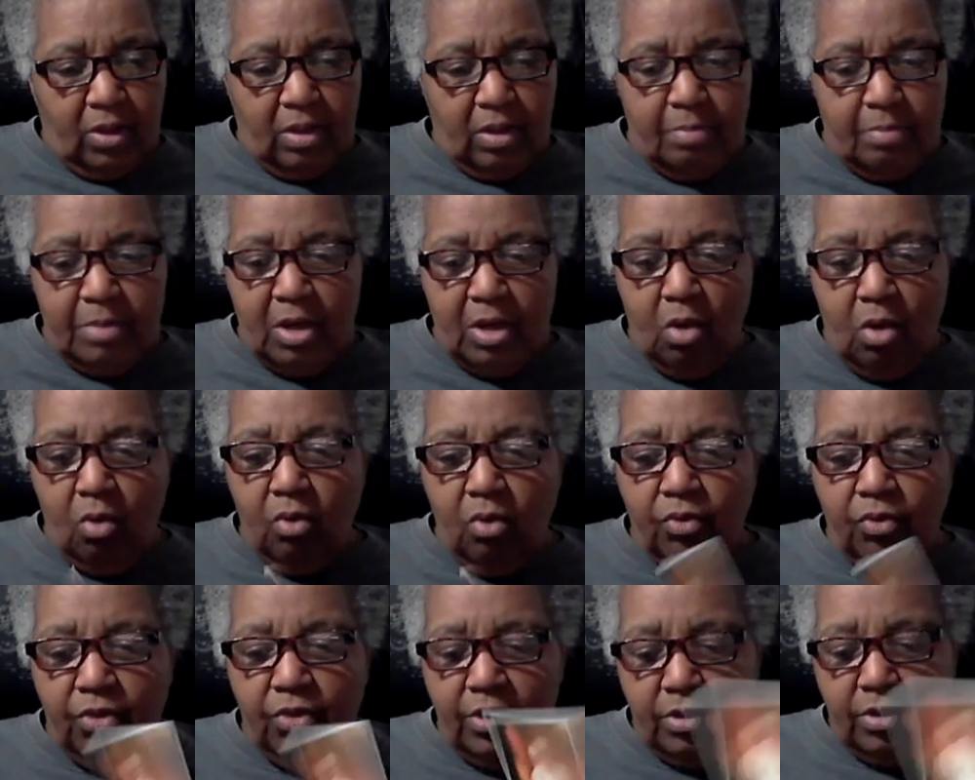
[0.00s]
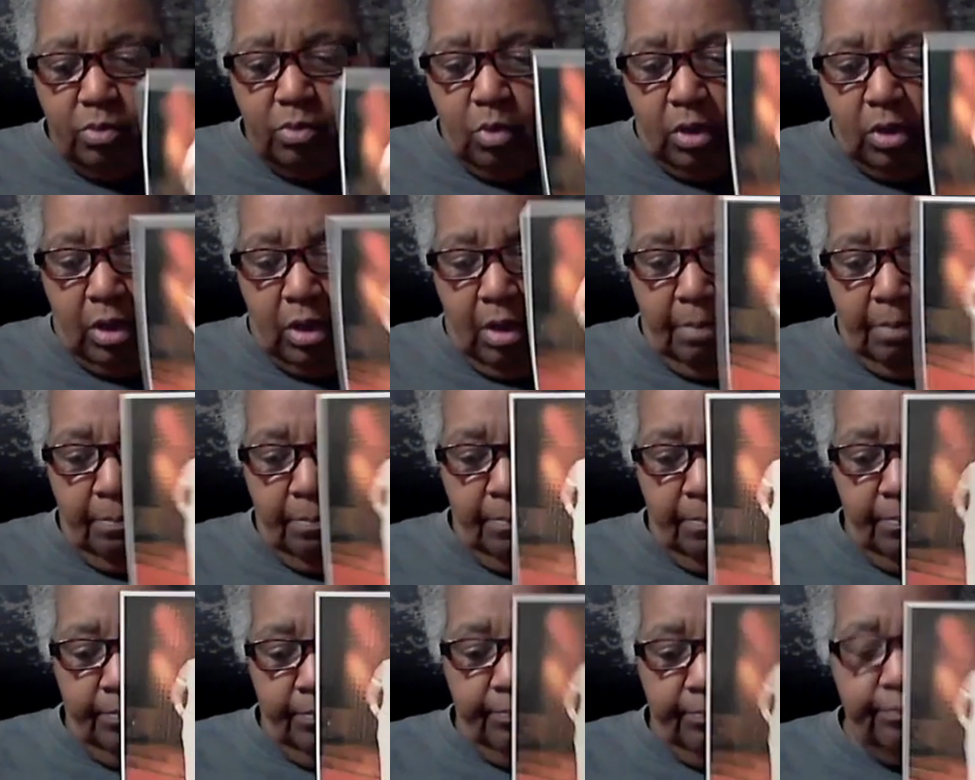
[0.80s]
Let me hold this one up.
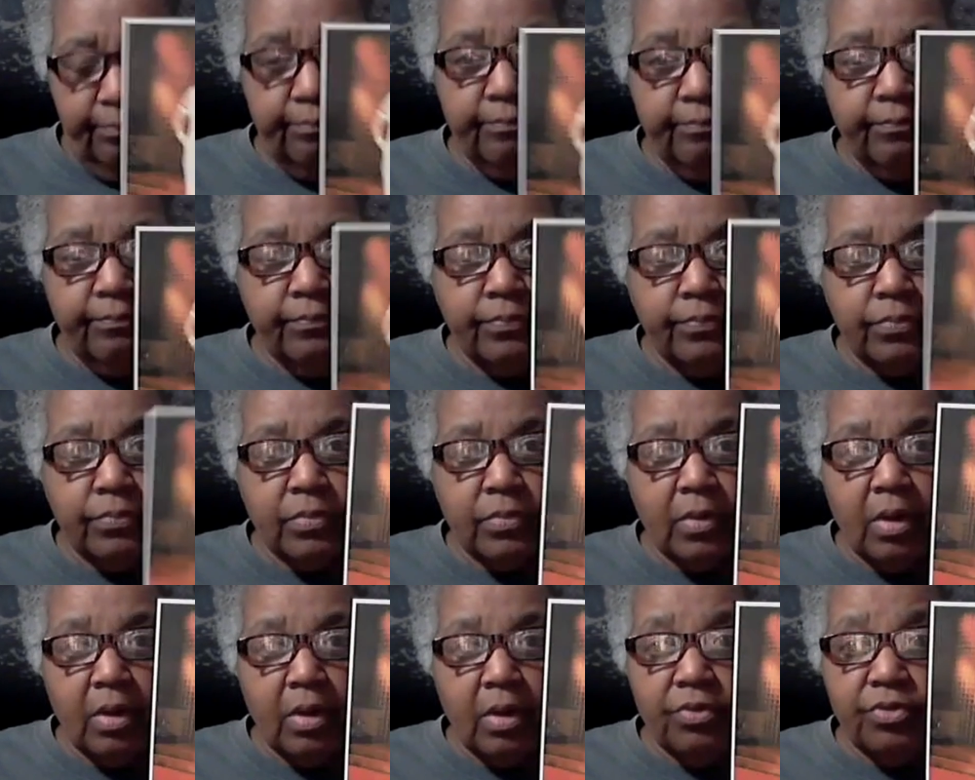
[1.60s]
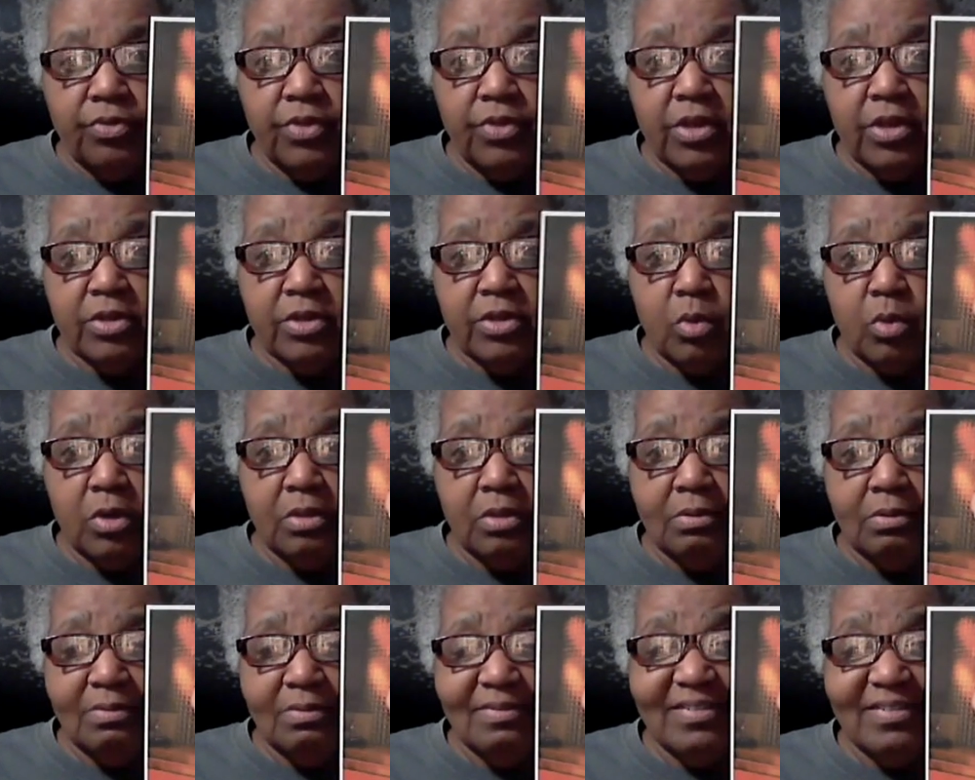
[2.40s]
This
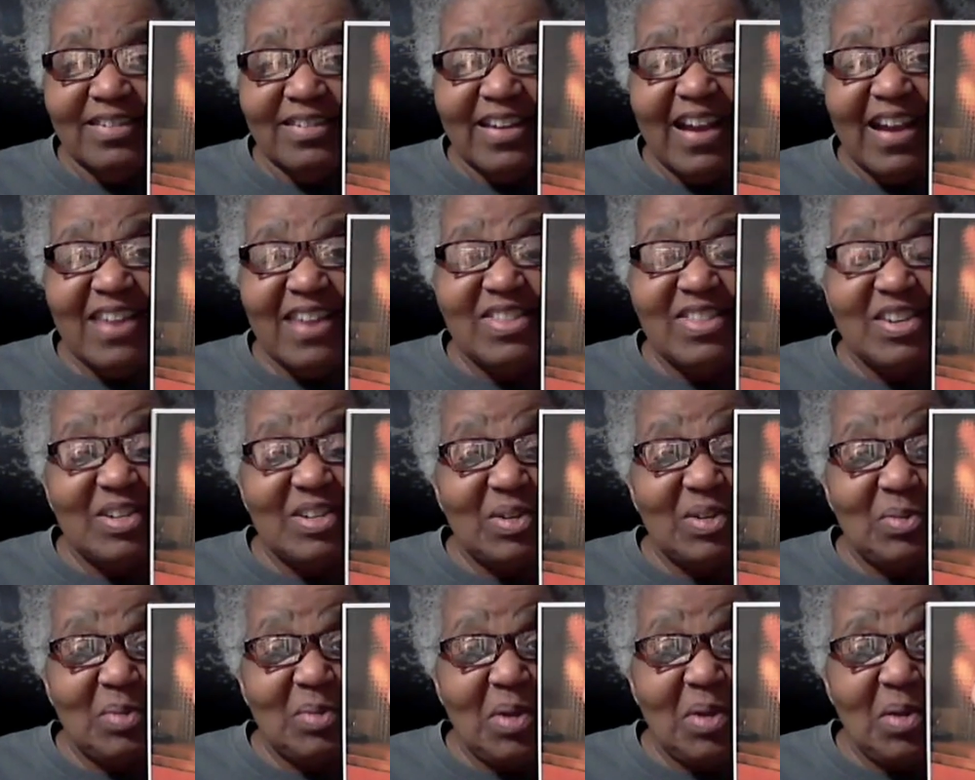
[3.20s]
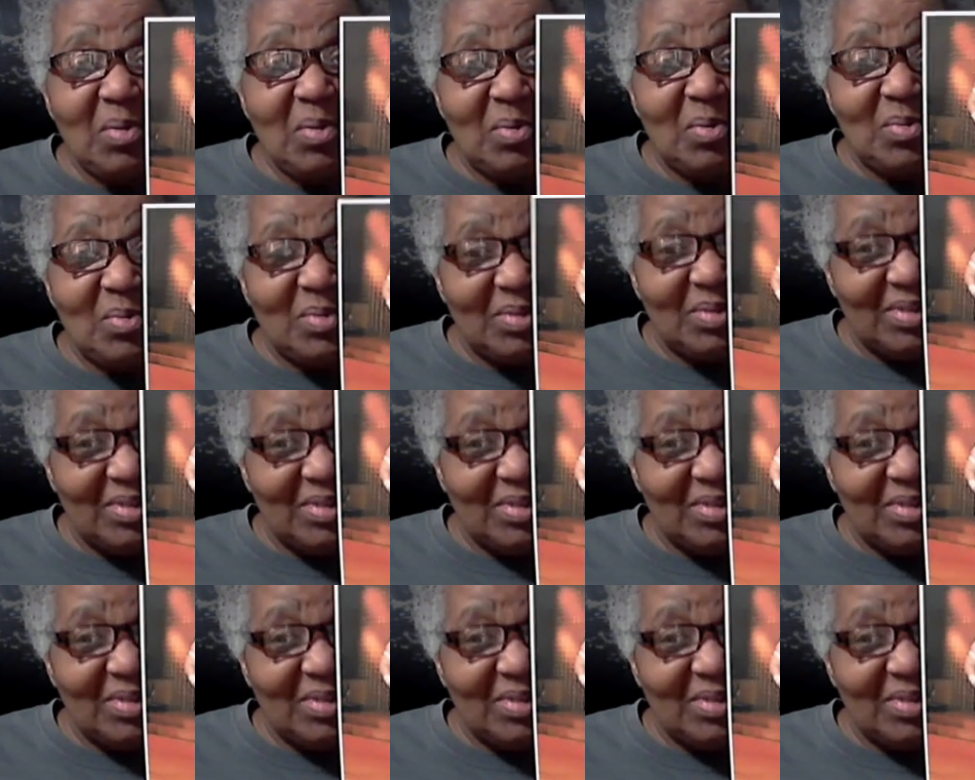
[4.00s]
one, I think you know,